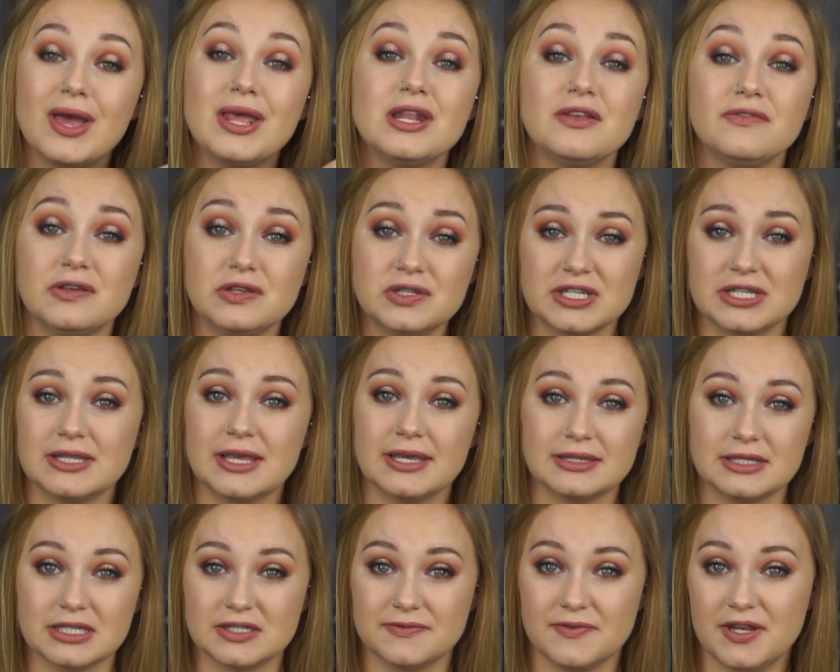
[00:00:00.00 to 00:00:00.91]
And if you did
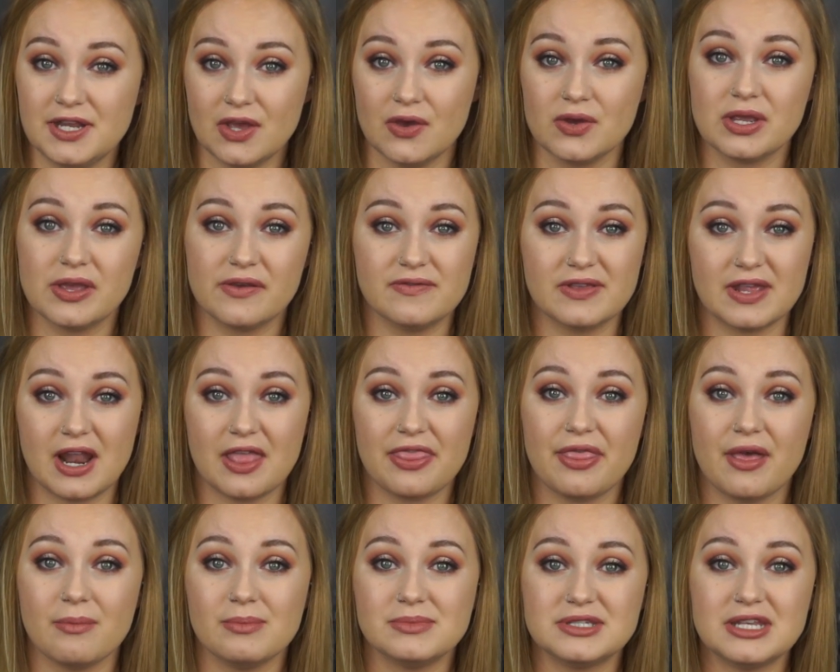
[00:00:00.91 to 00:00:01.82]
like this video, give it a
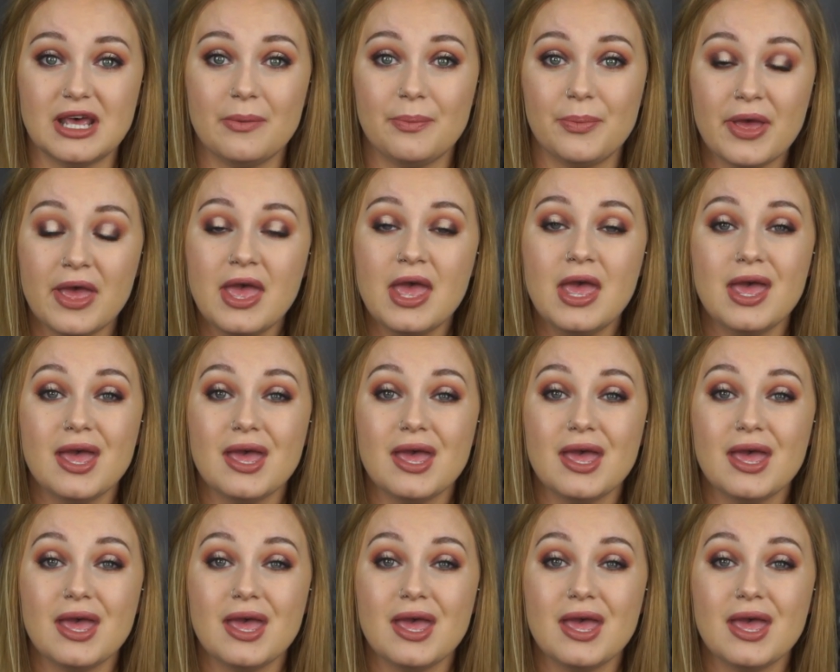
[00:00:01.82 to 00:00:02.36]
thumbs up.